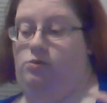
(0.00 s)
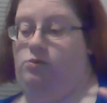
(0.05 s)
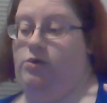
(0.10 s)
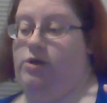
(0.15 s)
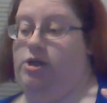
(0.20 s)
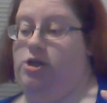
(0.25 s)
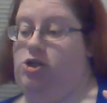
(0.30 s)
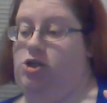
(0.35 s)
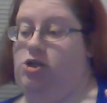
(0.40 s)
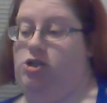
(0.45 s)

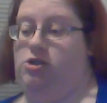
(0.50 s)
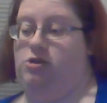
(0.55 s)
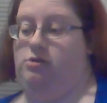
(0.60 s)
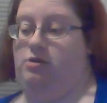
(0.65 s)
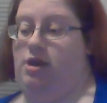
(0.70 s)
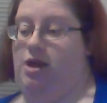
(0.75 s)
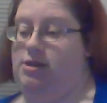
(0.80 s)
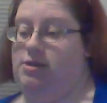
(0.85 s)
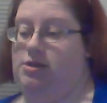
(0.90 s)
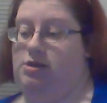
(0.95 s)
which
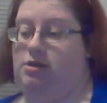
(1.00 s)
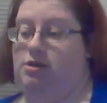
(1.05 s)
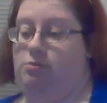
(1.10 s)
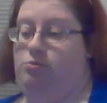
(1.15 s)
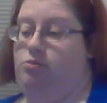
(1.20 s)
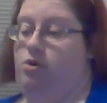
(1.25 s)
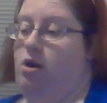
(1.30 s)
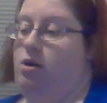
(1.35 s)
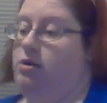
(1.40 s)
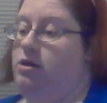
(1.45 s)
that's
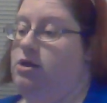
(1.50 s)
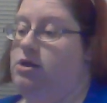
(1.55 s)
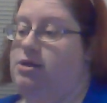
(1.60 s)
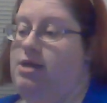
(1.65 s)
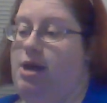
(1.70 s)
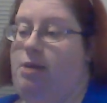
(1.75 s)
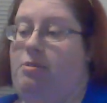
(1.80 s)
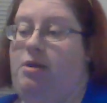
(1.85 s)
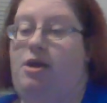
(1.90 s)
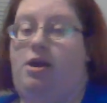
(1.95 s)
probably going to
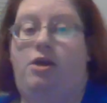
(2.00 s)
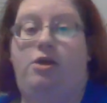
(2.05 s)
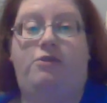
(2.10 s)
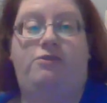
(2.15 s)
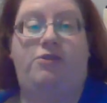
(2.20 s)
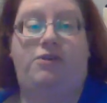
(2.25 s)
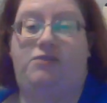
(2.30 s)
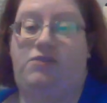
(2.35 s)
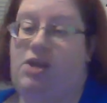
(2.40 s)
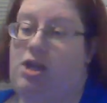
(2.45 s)
take me another
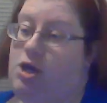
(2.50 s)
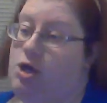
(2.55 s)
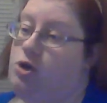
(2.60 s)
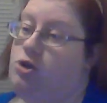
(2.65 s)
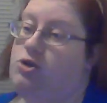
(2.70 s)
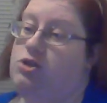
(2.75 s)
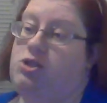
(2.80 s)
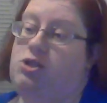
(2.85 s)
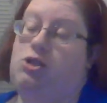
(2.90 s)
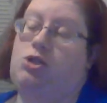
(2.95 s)
50
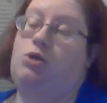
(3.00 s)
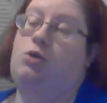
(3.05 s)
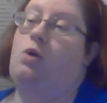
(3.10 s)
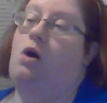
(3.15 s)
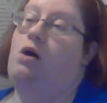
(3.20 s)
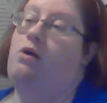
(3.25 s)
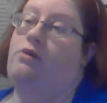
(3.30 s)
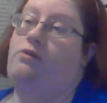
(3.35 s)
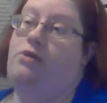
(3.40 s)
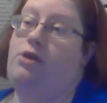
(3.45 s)
years to do
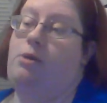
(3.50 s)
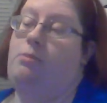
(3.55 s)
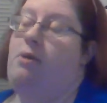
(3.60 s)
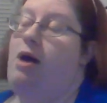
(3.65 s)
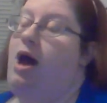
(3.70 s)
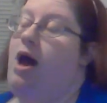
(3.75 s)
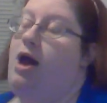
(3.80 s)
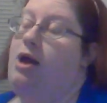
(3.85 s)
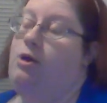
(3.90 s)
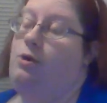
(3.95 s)
all of them.
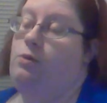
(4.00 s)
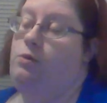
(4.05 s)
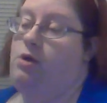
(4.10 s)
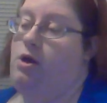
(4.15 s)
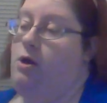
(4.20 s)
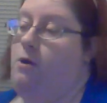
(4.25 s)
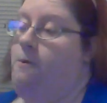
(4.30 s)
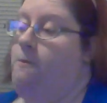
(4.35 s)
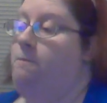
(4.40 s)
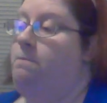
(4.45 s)
I don't
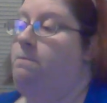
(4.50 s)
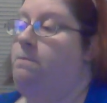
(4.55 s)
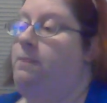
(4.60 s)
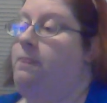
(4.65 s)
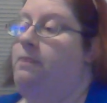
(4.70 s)
know.